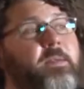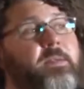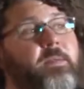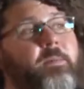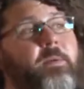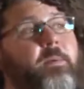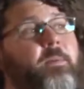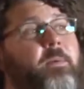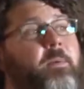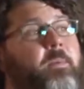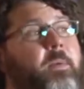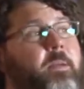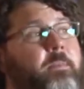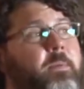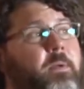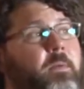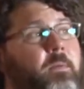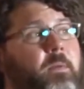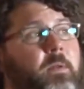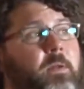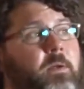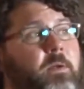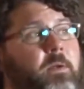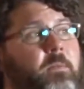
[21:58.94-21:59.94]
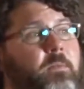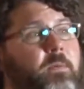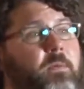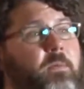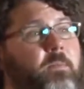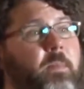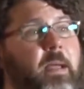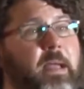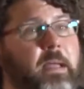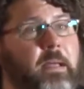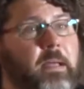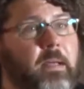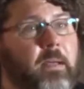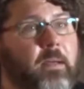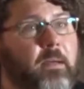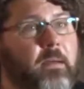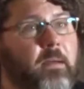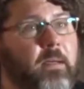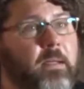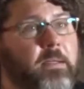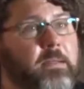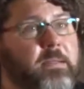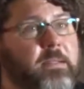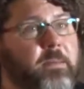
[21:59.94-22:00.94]
some people might be really good with baking,
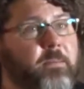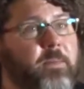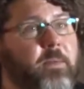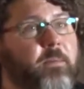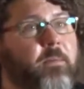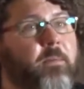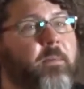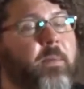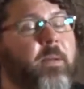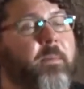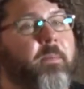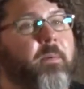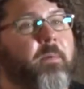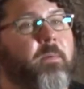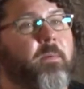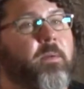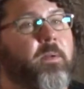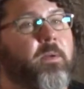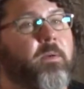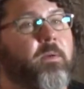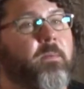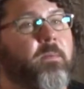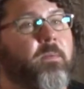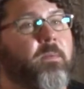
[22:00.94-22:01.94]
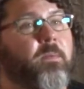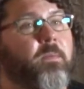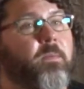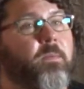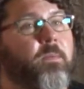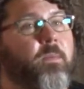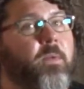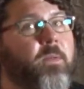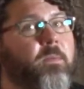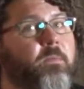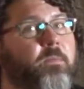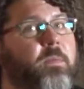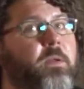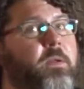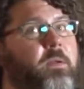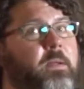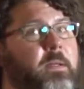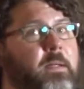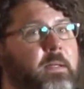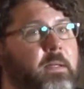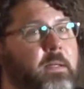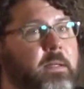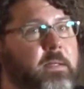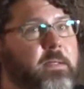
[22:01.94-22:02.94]
and some people might be really good with
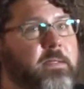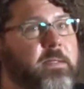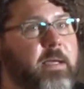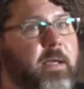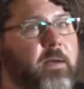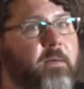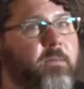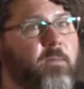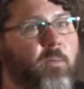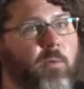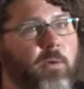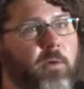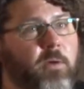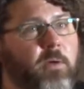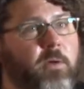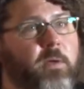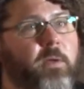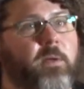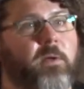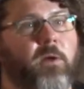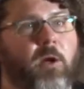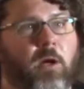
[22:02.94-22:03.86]
building things out of wood and